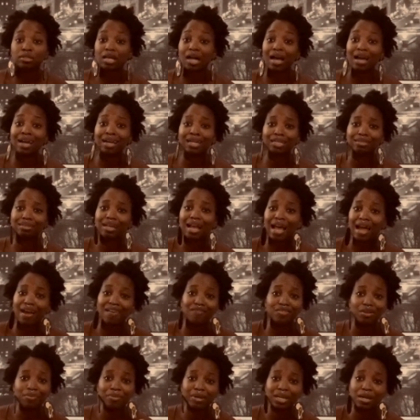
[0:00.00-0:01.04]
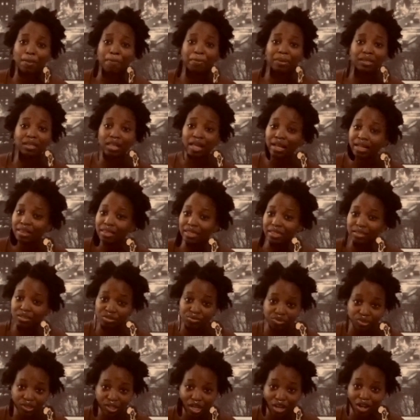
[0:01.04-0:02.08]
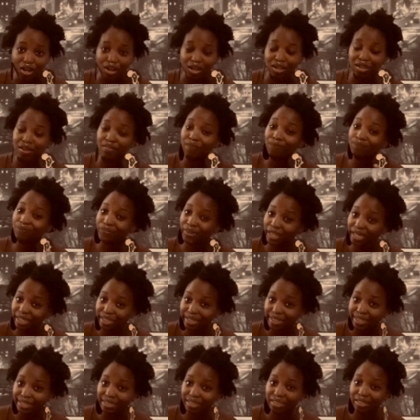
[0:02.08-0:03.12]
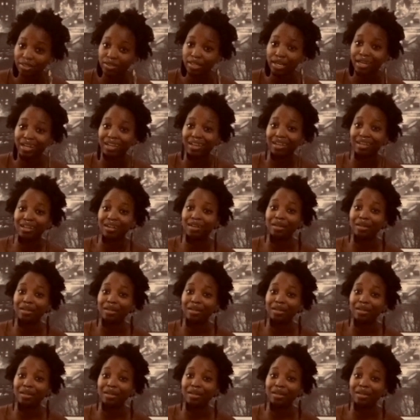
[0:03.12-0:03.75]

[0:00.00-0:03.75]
I have them in a playlist for y'all, convenient, so that